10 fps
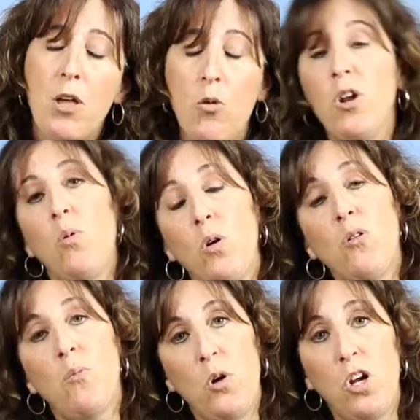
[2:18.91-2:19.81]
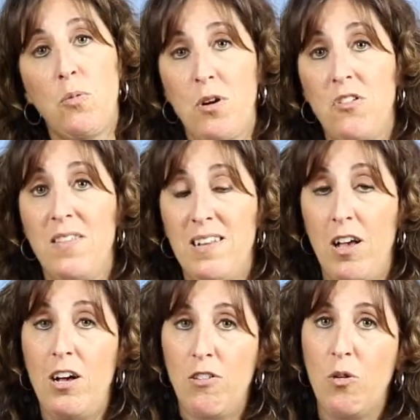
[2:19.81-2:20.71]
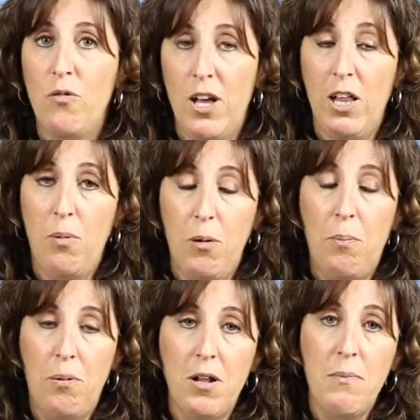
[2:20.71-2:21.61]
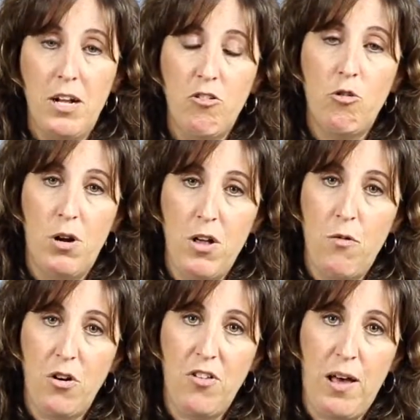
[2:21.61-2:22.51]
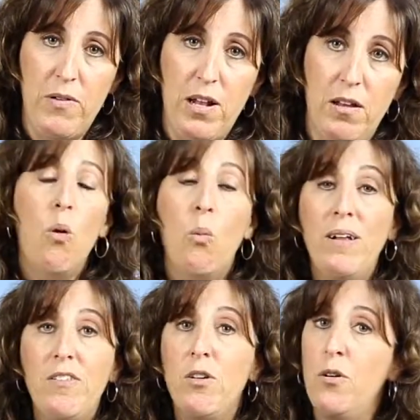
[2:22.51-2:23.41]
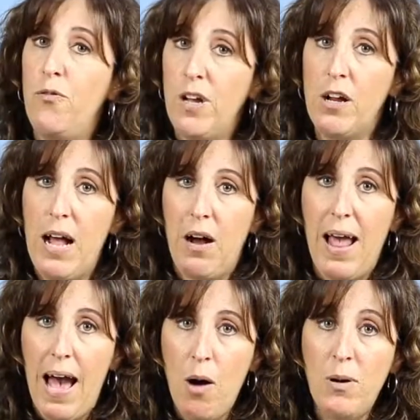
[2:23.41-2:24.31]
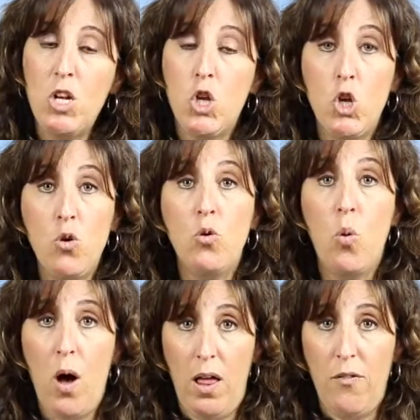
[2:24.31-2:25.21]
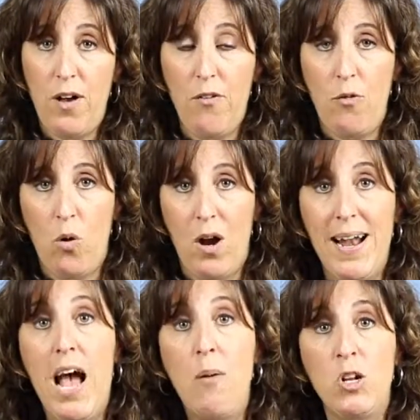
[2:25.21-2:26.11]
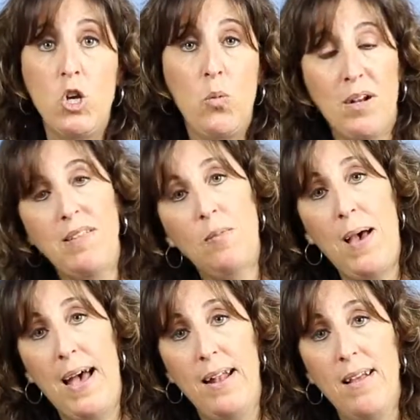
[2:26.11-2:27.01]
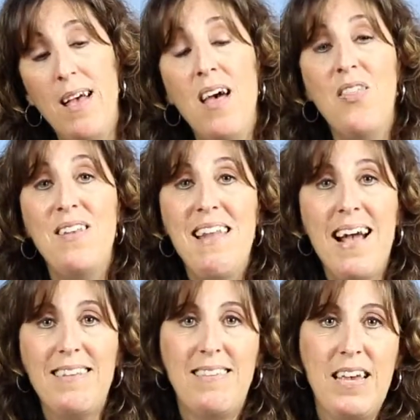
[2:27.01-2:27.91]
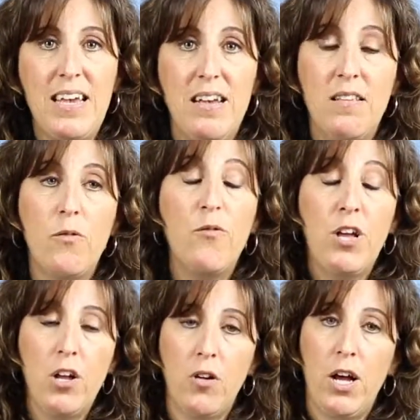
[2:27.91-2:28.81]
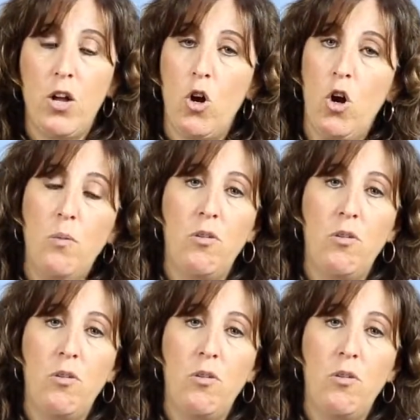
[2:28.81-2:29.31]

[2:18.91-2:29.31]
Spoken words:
But you want to work with a mortgage person that's also available pretty much 24/7. Once you have figured out how much you qualify for and how much you want to spend, the next thing is figuring out your home